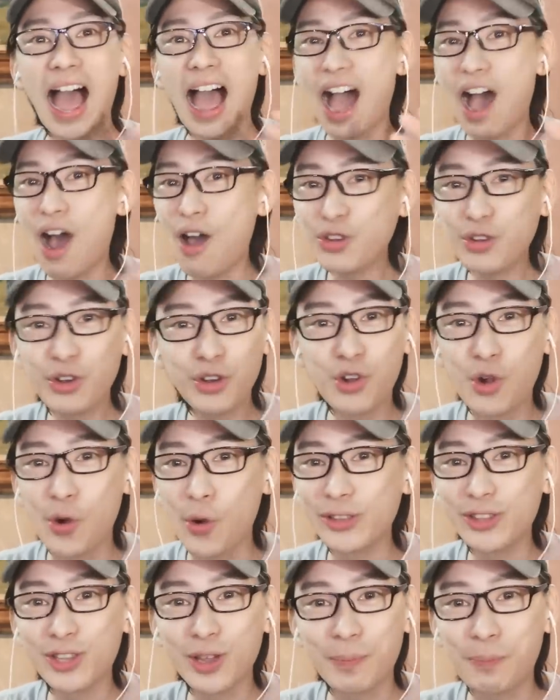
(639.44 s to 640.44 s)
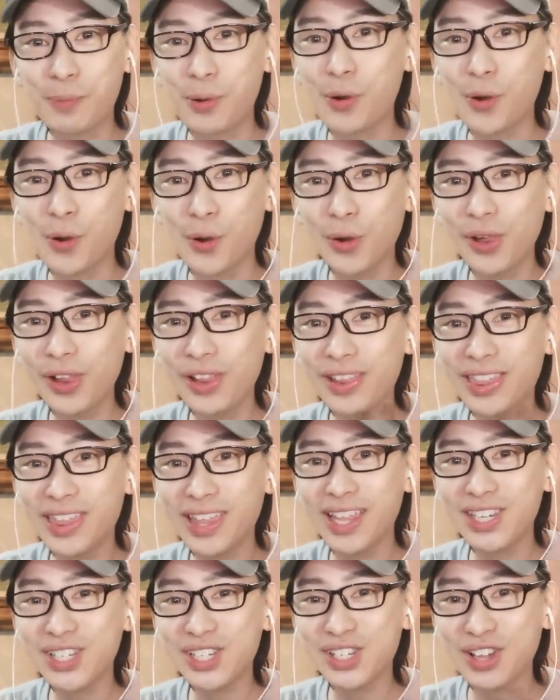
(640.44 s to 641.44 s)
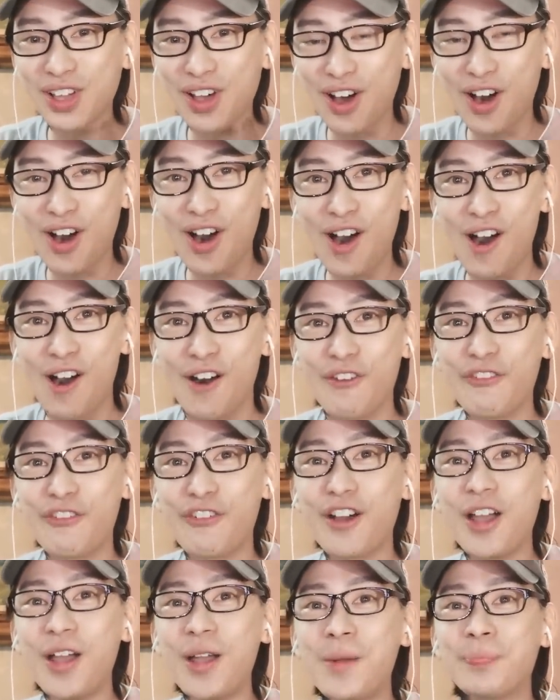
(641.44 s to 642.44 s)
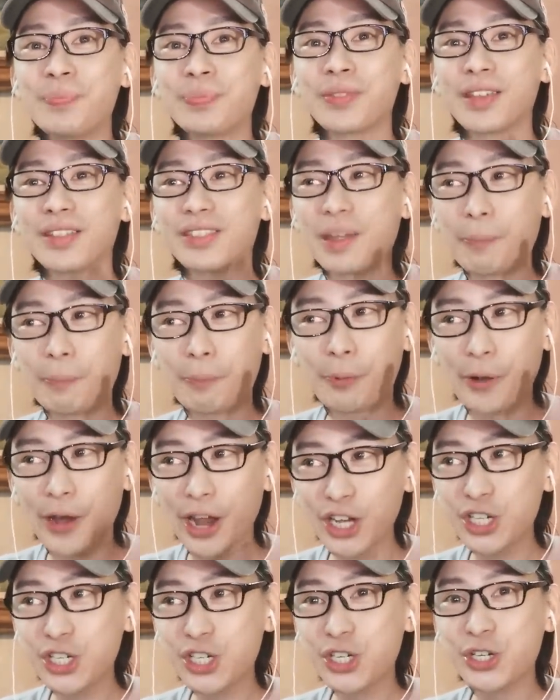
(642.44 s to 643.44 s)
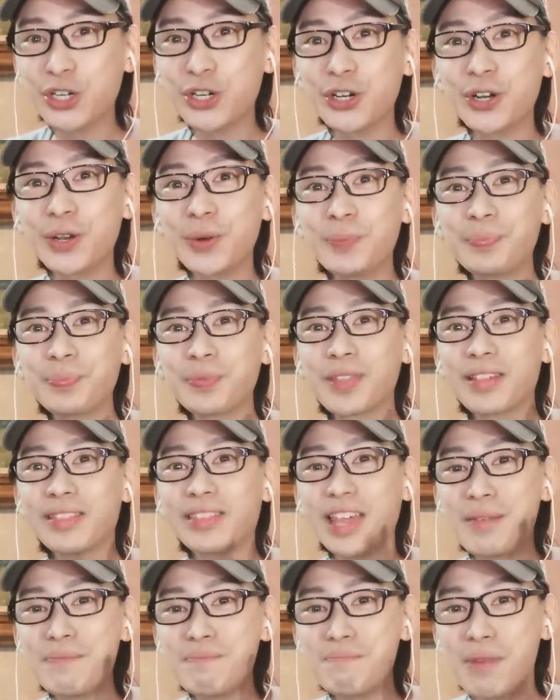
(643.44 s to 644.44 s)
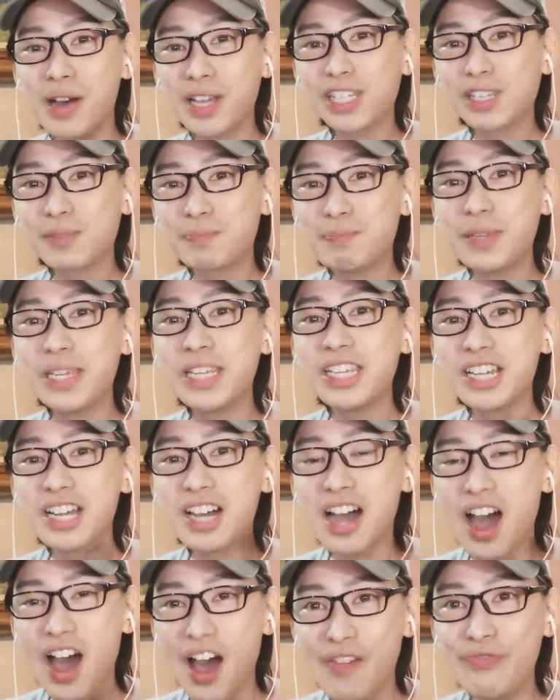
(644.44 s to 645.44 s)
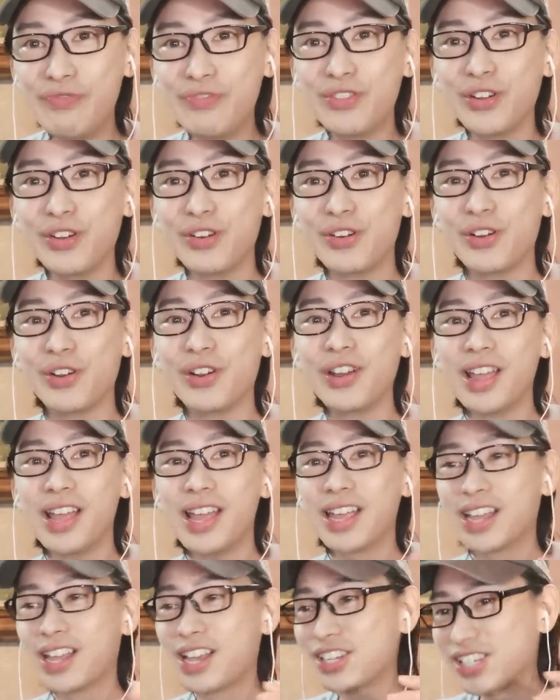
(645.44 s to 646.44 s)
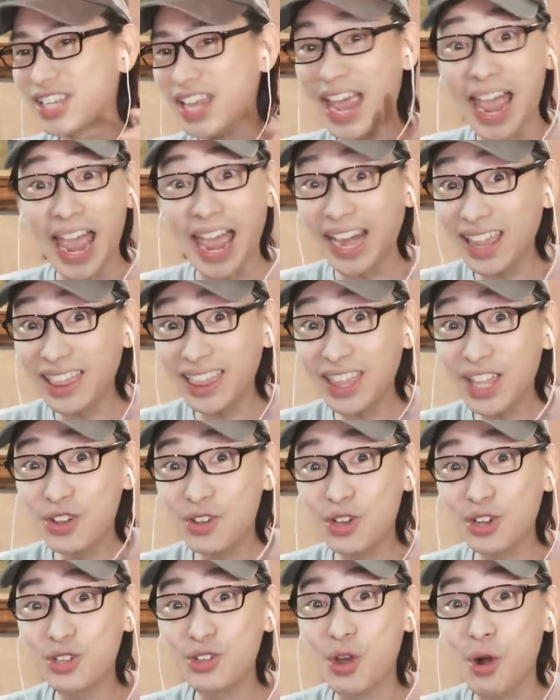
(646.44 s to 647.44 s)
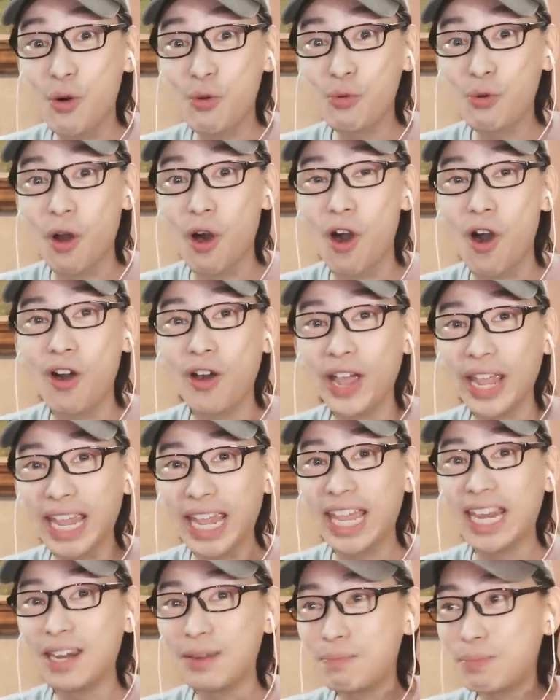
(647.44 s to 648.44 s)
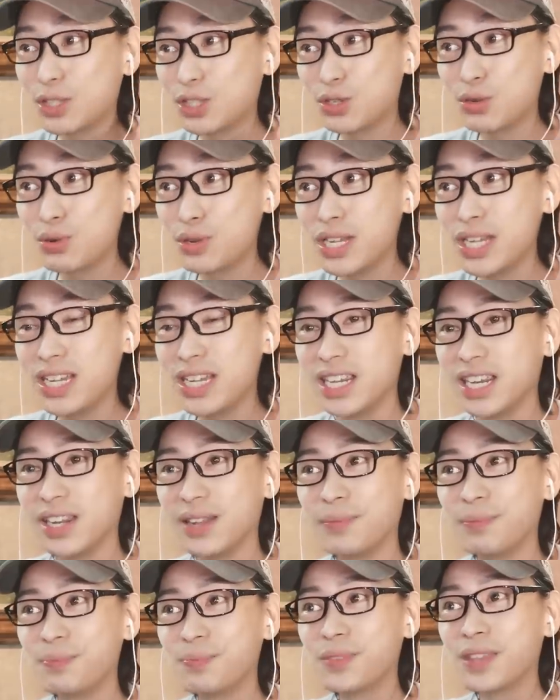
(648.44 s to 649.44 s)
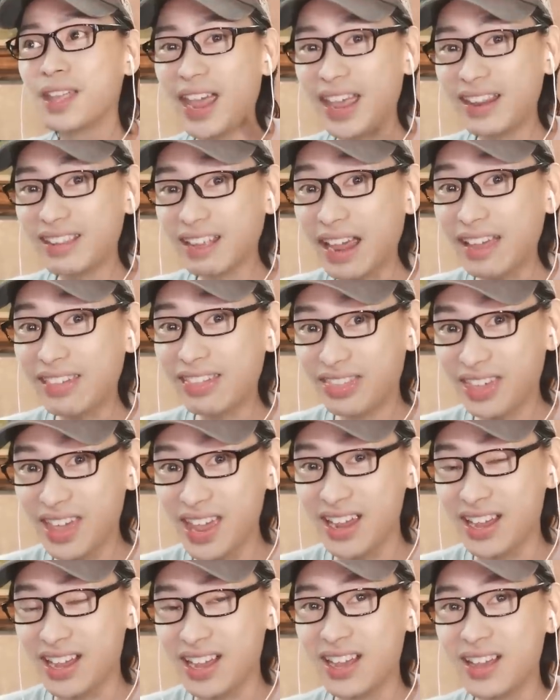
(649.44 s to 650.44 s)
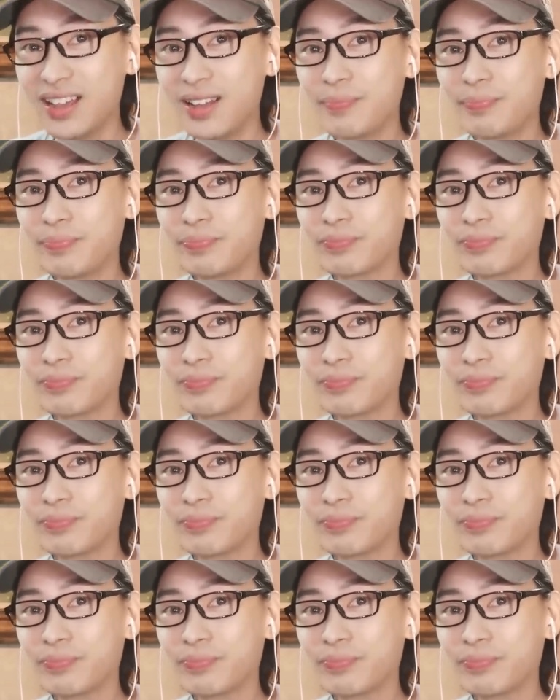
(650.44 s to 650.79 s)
how you're going to pull this off. The pressure they must be under, because anything could go wrong in between. And I think